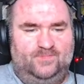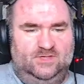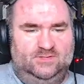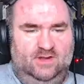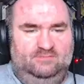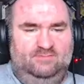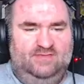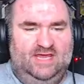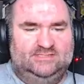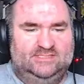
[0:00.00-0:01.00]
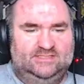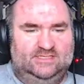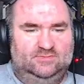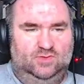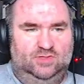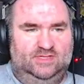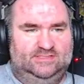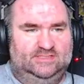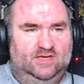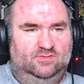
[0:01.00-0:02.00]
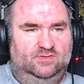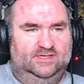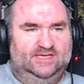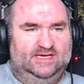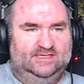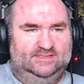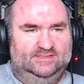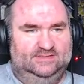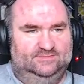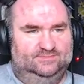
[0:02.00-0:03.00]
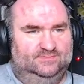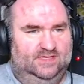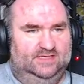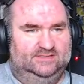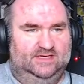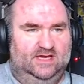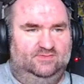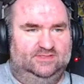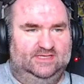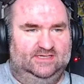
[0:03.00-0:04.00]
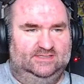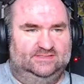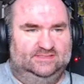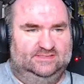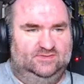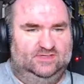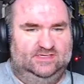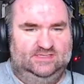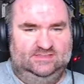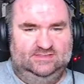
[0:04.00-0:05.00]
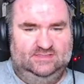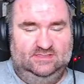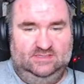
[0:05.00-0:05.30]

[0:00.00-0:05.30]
So I'm imagining that, whoa, that's not what that is. That's not what that is. Is it what it is?